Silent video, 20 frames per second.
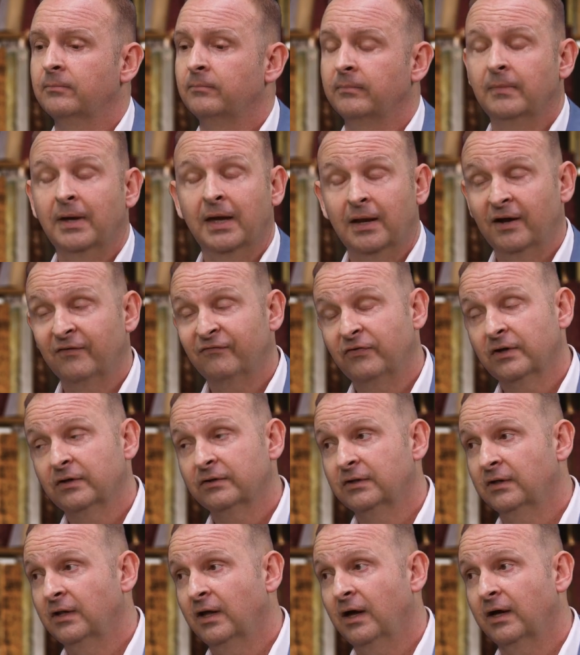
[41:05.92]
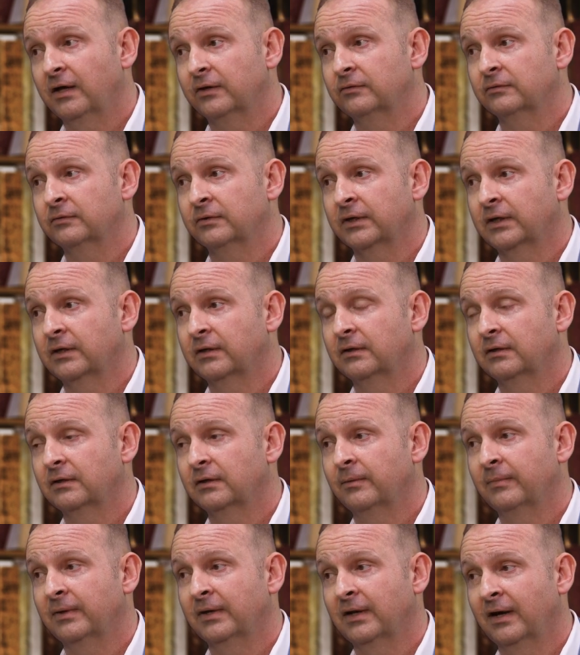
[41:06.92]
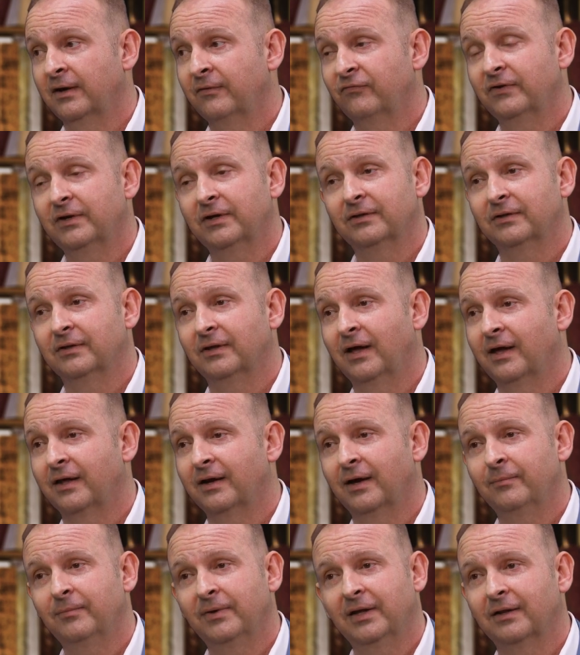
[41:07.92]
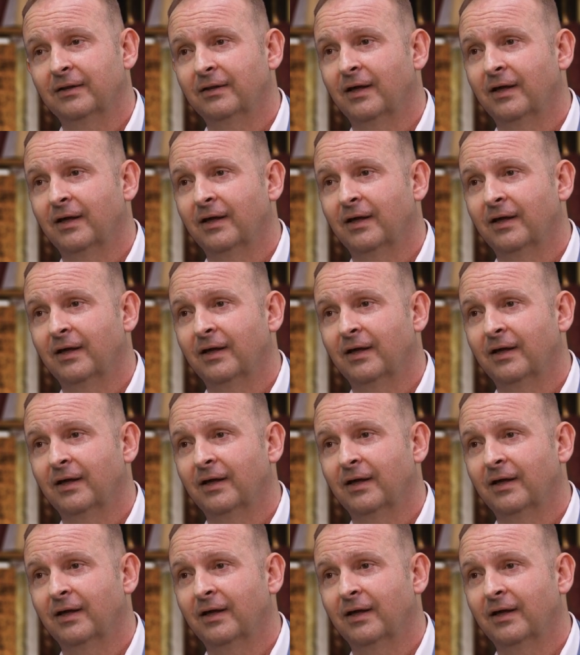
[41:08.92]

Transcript: man, I failed a lot, Rick. I mean, I failed a lot. I made a